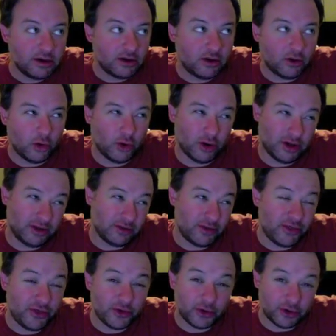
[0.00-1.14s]
on
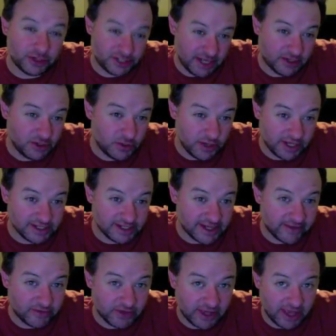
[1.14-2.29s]
Thursday, 2 days
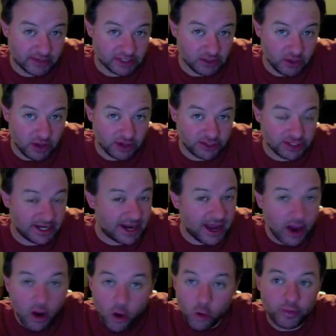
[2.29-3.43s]
after the game is launched, and I
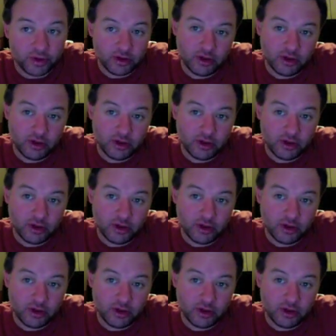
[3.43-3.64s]
hope